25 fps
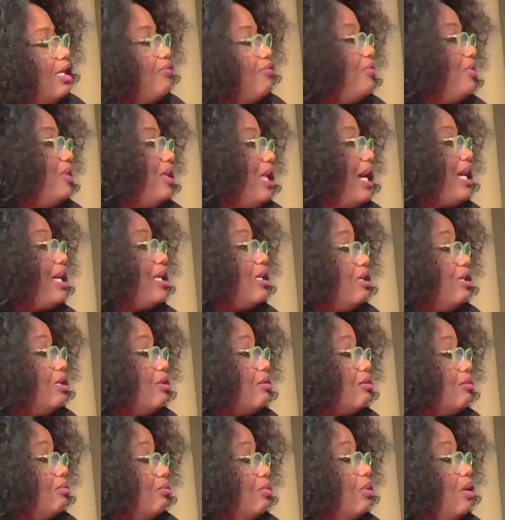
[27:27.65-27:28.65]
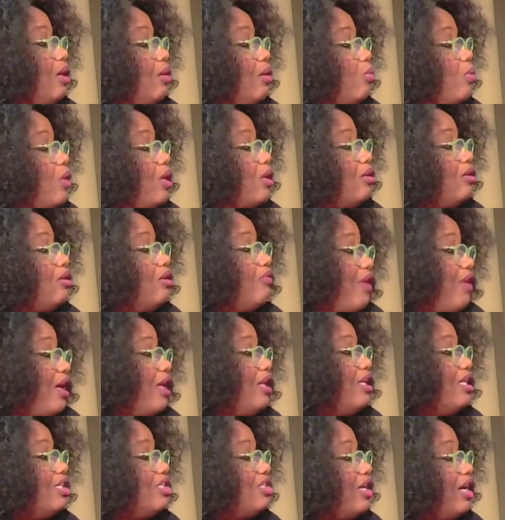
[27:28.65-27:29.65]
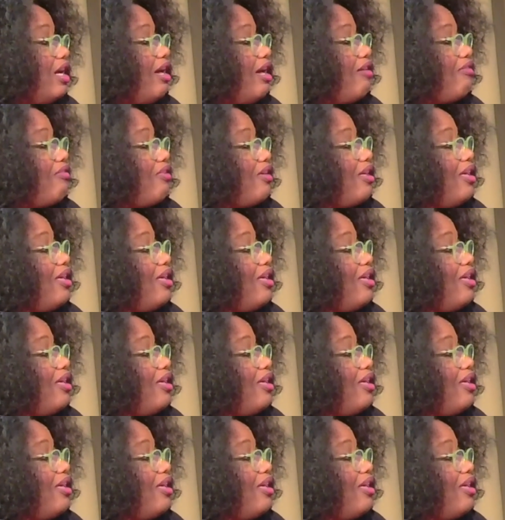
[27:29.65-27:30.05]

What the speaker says: you like it well enough. I'll let you have it.